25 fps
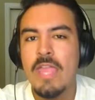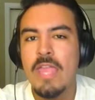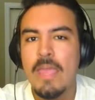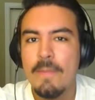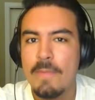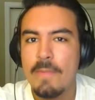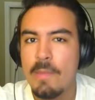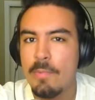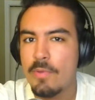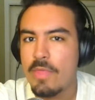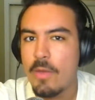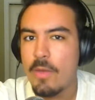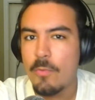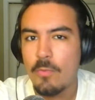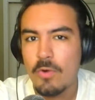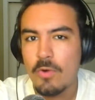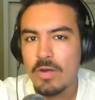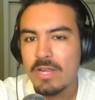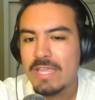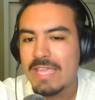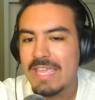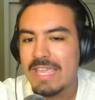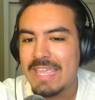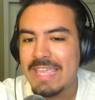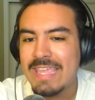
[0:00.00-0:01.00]
people that
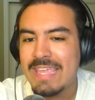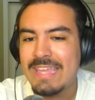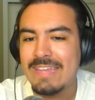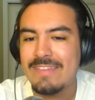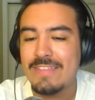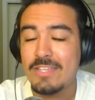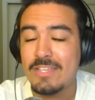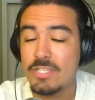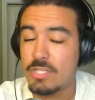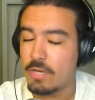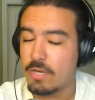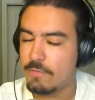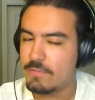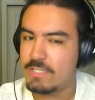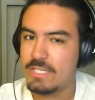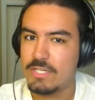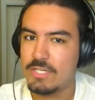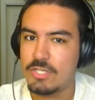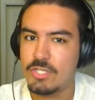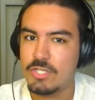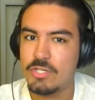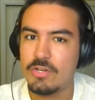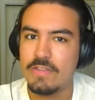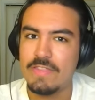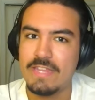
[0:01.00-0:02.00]
work in the service
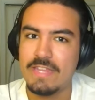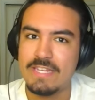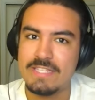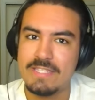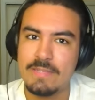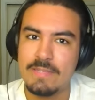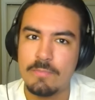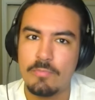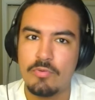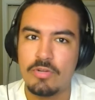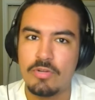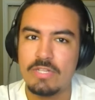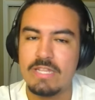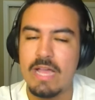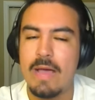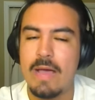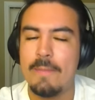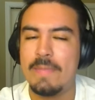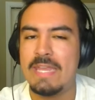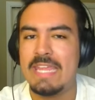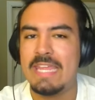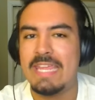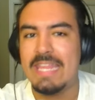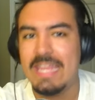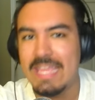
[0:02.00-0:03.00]
industry that is
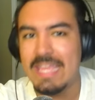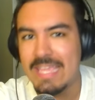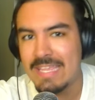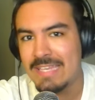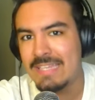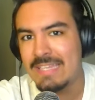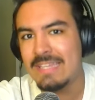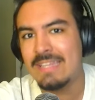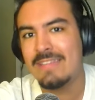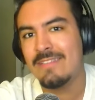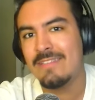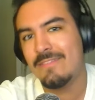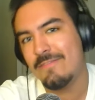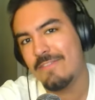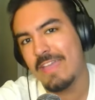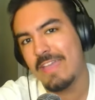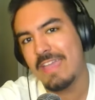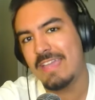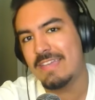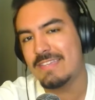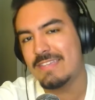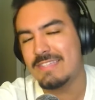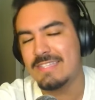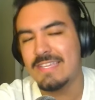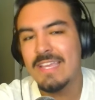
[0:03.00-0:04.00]
predominant in
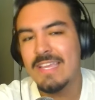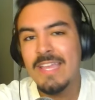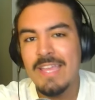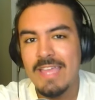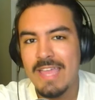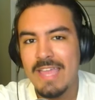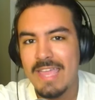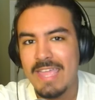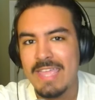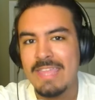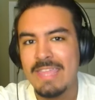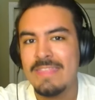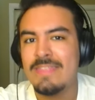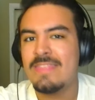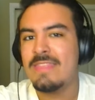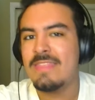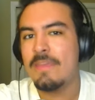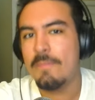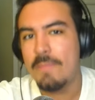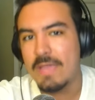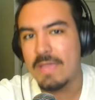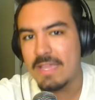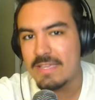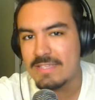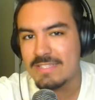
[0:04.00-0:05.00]
Vegas in the
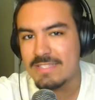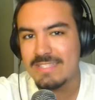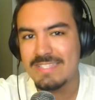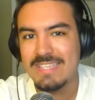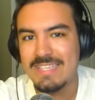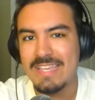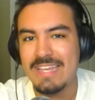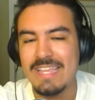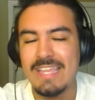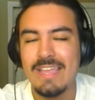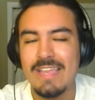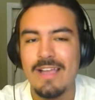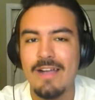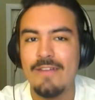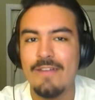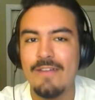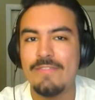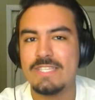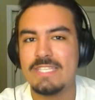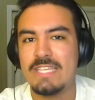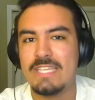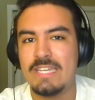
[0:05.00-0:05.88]
biggest city of the state